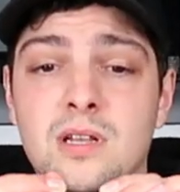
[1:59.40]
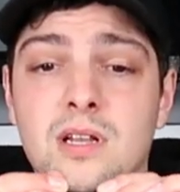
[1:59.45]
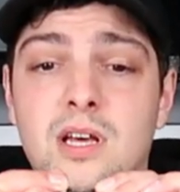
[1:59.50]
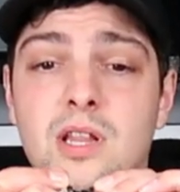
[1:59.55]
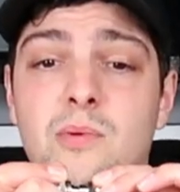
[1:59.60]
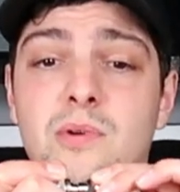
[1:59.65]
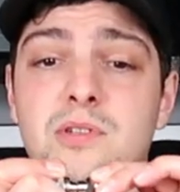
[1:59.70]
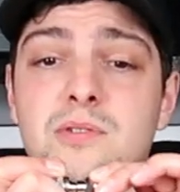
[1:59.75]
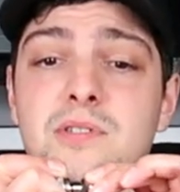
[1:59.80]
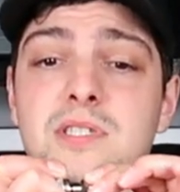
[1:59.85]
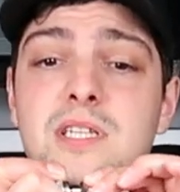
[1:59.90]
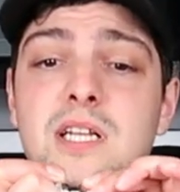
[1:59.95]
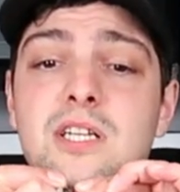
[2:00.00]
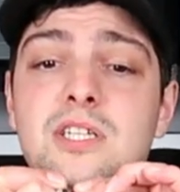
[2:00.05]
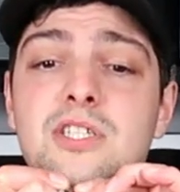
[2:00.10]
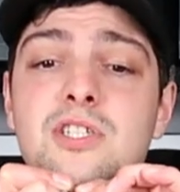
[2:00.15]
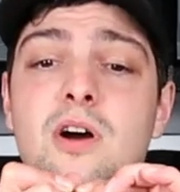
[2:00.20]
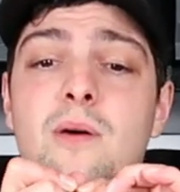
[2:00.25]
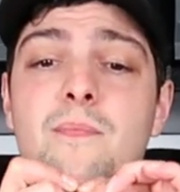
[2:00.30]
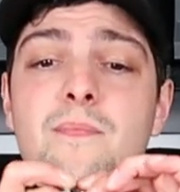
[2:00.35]
like the ones you sell in the
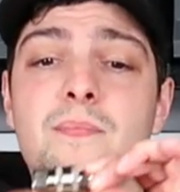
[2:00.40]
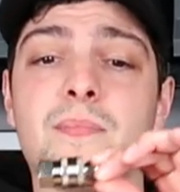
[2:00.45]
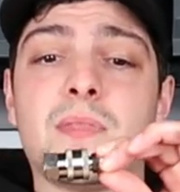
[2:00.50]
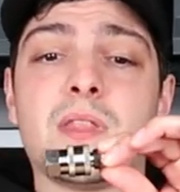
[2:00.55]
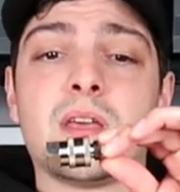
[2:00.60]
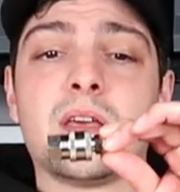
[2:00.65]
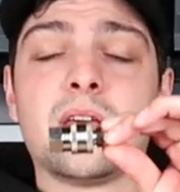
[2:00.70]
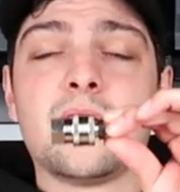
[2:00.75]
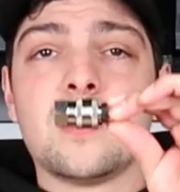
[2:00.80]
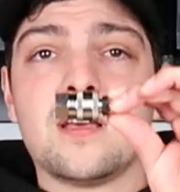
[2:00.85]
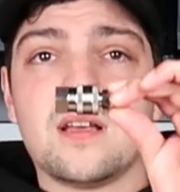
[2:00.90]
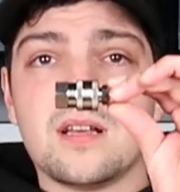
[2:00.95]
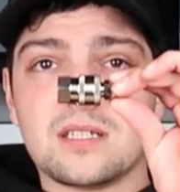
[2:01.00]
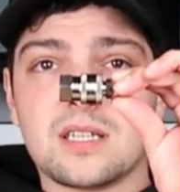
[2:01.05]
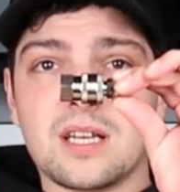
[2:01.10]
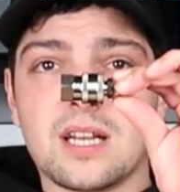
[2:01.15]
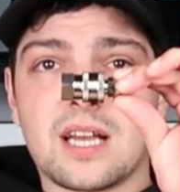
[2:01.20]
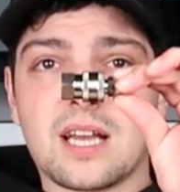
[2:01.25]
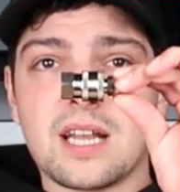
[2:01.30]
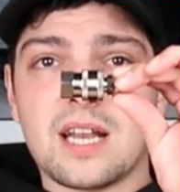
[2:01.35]
shop. It's
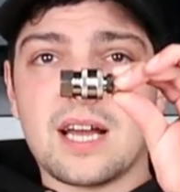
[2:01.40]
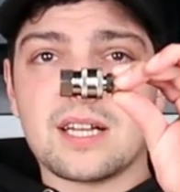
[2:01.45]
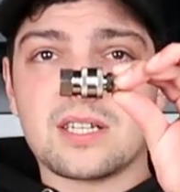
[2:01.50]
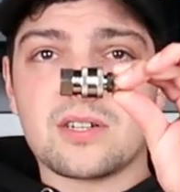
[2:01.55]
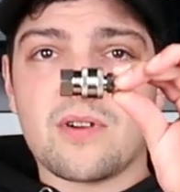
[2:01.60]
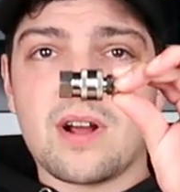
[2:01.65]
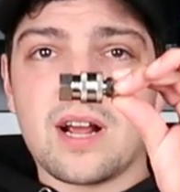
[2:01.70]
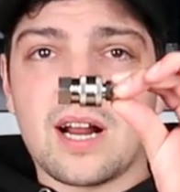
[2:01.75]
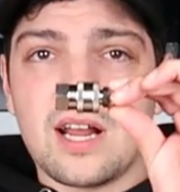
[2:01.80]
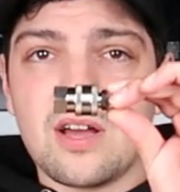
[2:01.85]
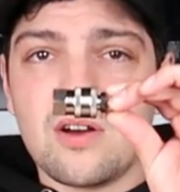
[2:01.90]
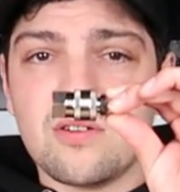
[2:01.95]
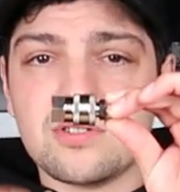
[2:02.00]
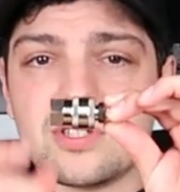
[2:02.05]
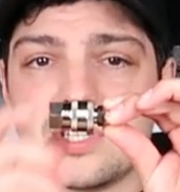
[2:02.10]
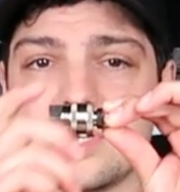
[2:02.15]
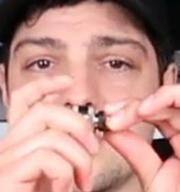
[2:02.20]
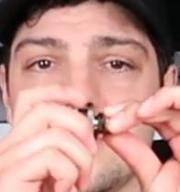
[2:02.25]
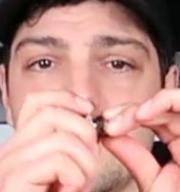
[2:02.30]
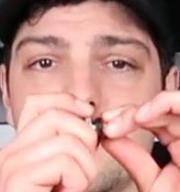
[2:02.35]
going to connect directly
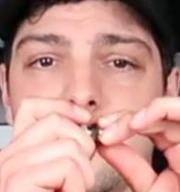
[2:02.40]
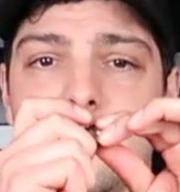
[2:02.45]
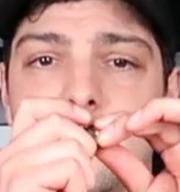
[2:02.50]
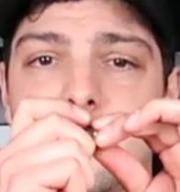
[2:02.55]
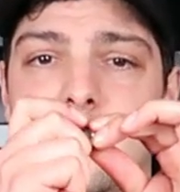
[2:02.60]
onto